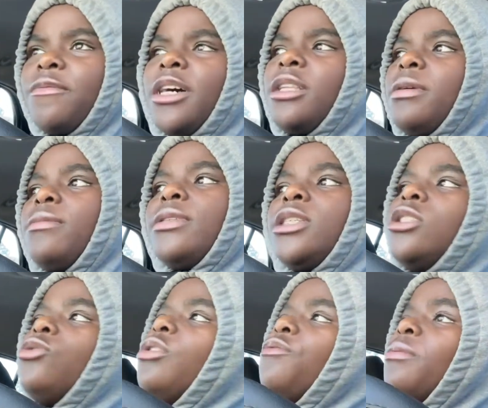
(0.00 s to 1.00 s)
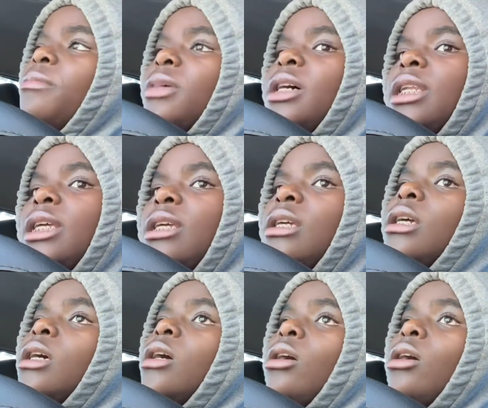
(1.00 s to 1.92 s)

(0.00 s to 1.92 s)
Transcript: Other people just do it for money,